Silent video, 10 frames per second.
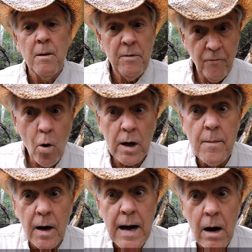before I
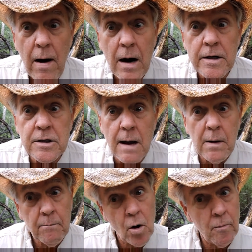came to Colorado this
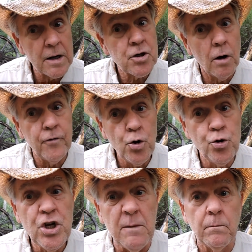time, I bought myself a
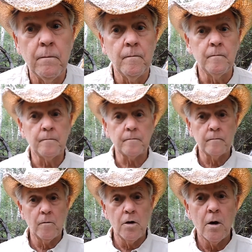new Jeep.
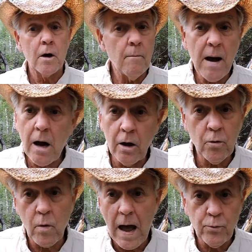Because my
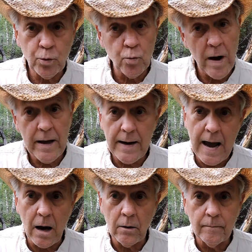other ride was wearing
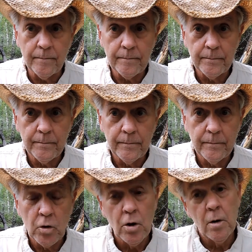out.
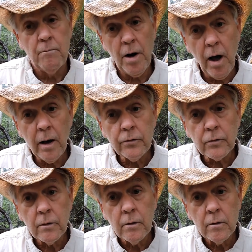Plus,
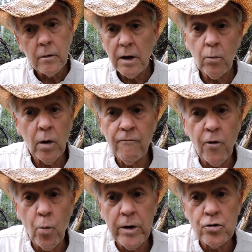it wasn't
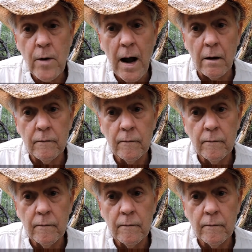4-wheel drive.